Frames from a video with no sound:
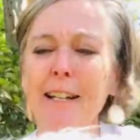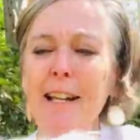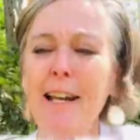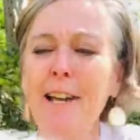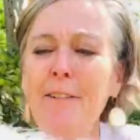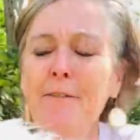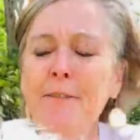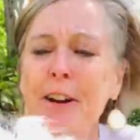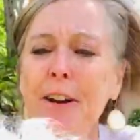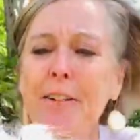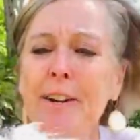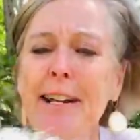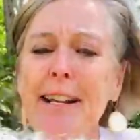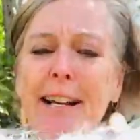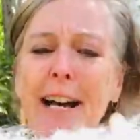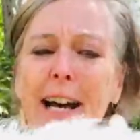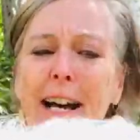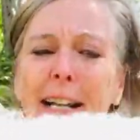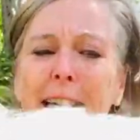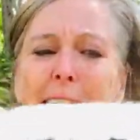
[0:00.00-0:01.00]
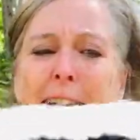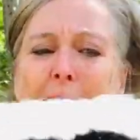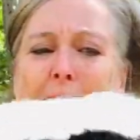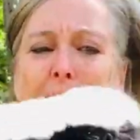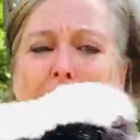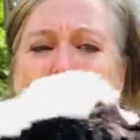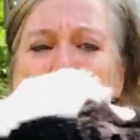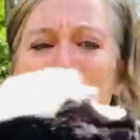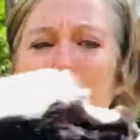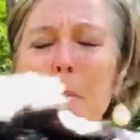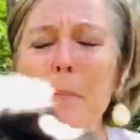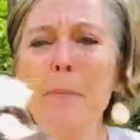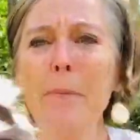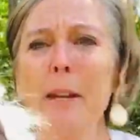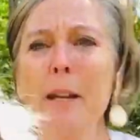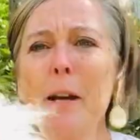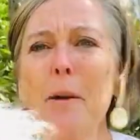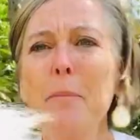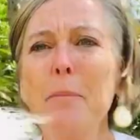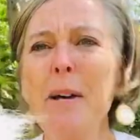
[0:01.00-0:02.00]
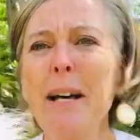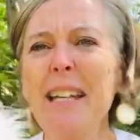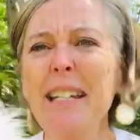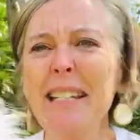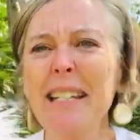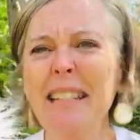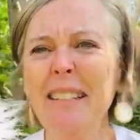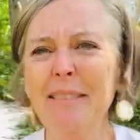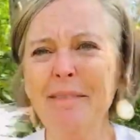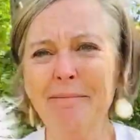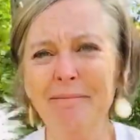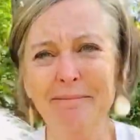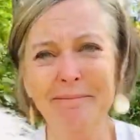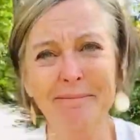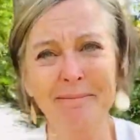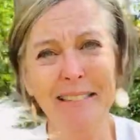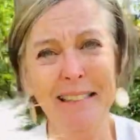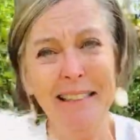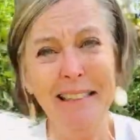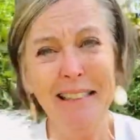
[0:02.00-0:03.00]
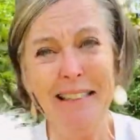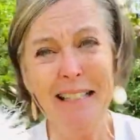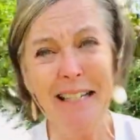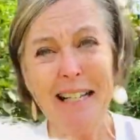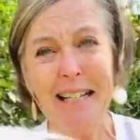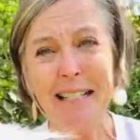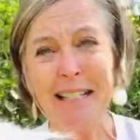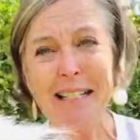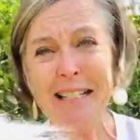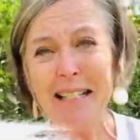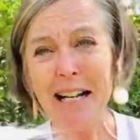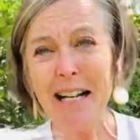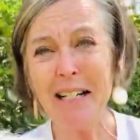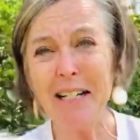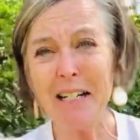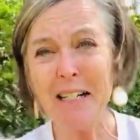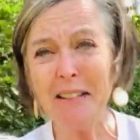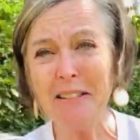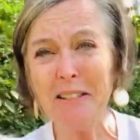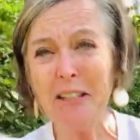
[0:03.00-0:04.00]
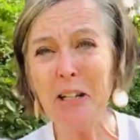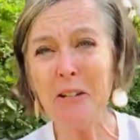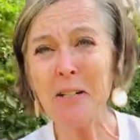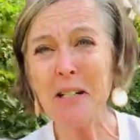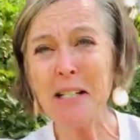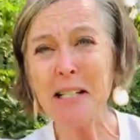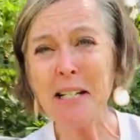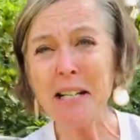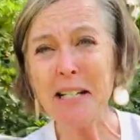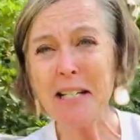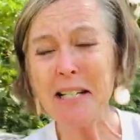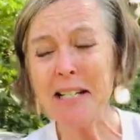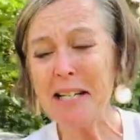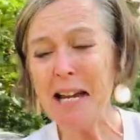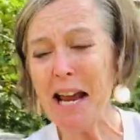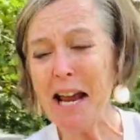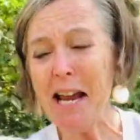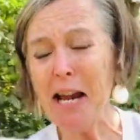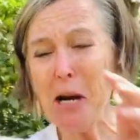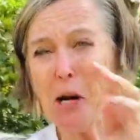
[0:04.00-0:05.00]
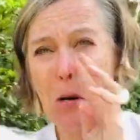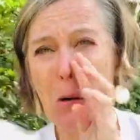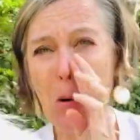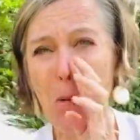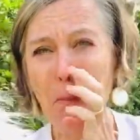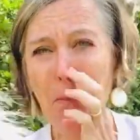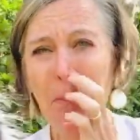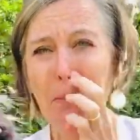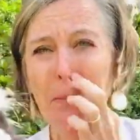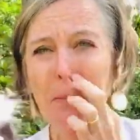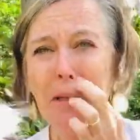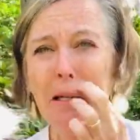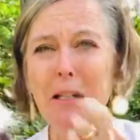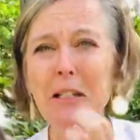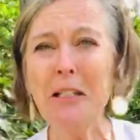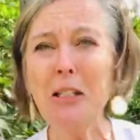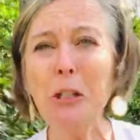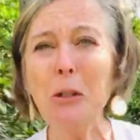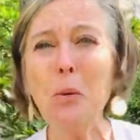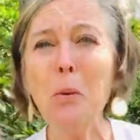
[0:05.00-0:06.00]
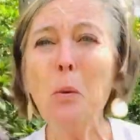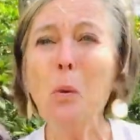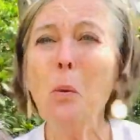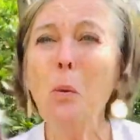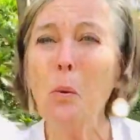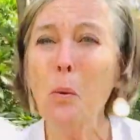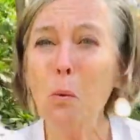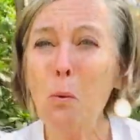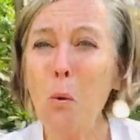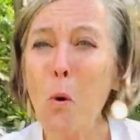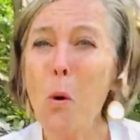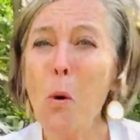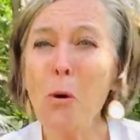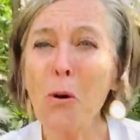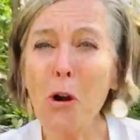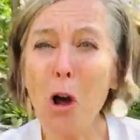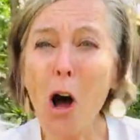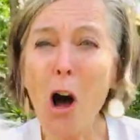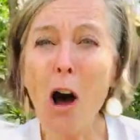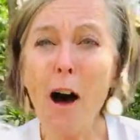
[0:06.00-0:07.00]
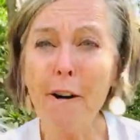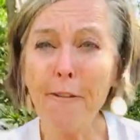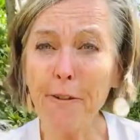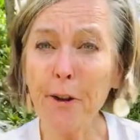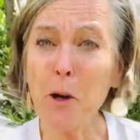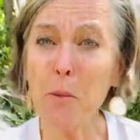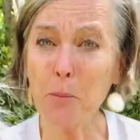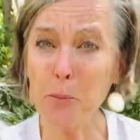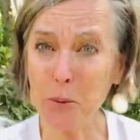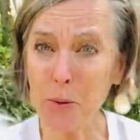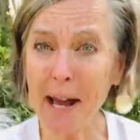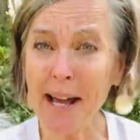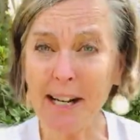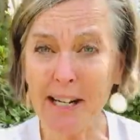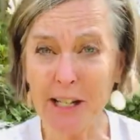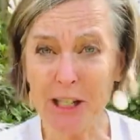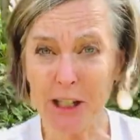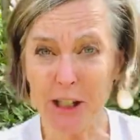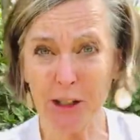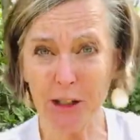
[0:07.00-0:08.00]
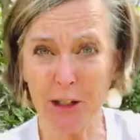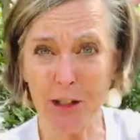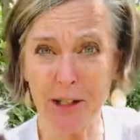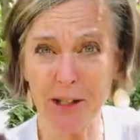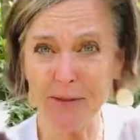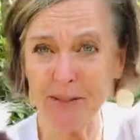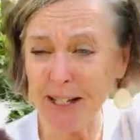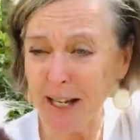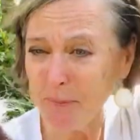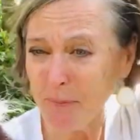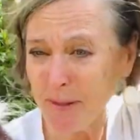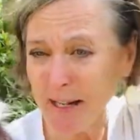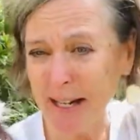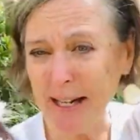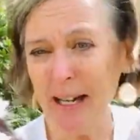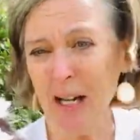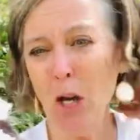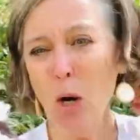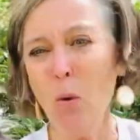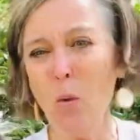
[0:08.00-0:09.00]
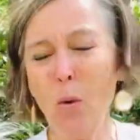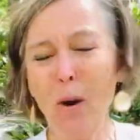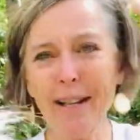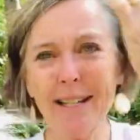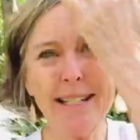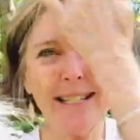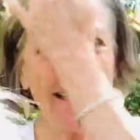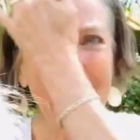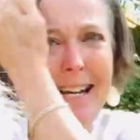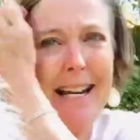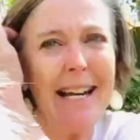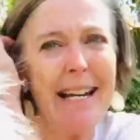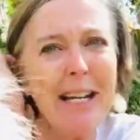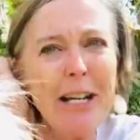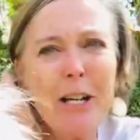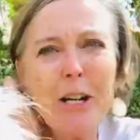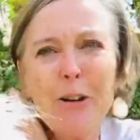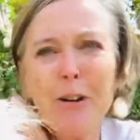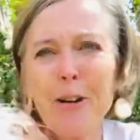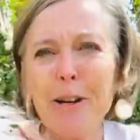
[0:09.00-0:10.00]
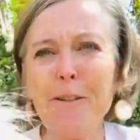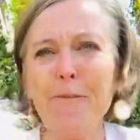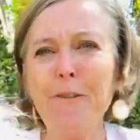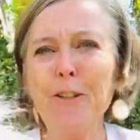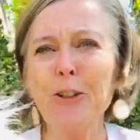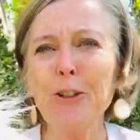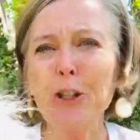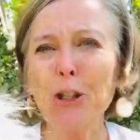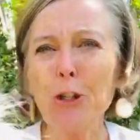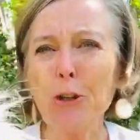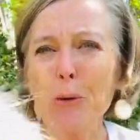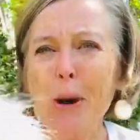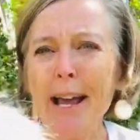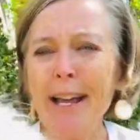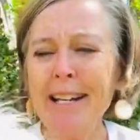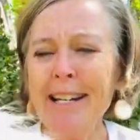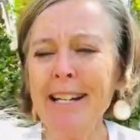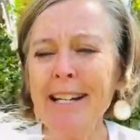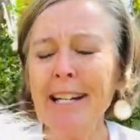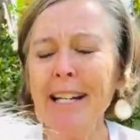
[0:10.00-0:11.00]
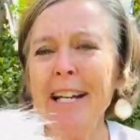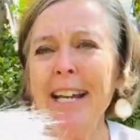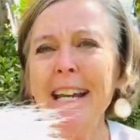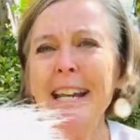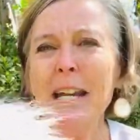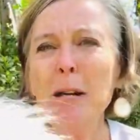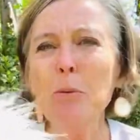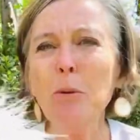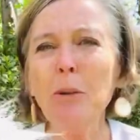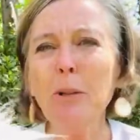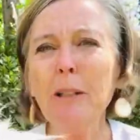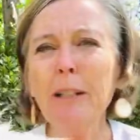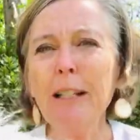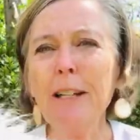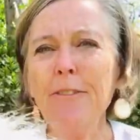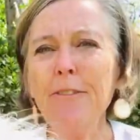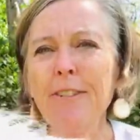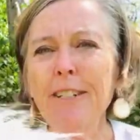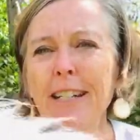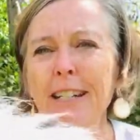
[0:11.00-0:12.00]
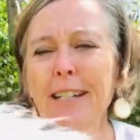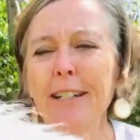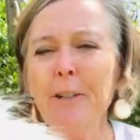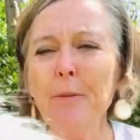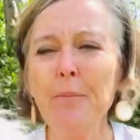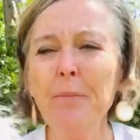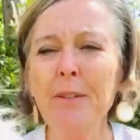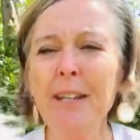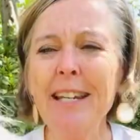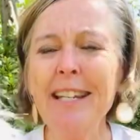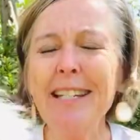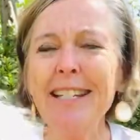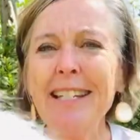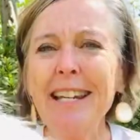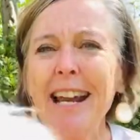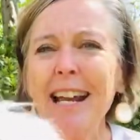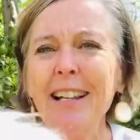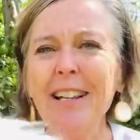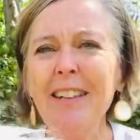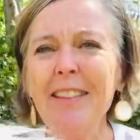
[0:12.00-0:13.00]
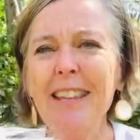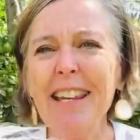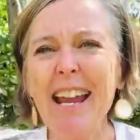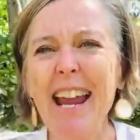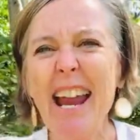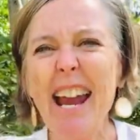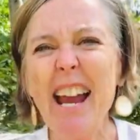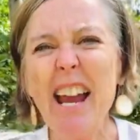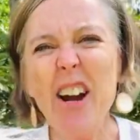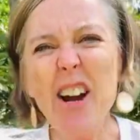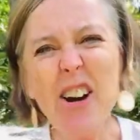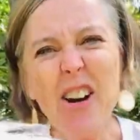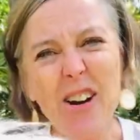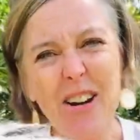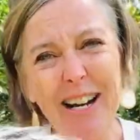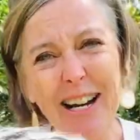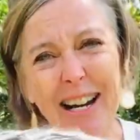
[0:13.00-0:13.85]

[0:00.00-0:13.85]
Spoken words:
and very cuddly. But a skunk uses its tail to ward off predators. If something wants to eat it or he feels threatened, he will lift his tail in the air,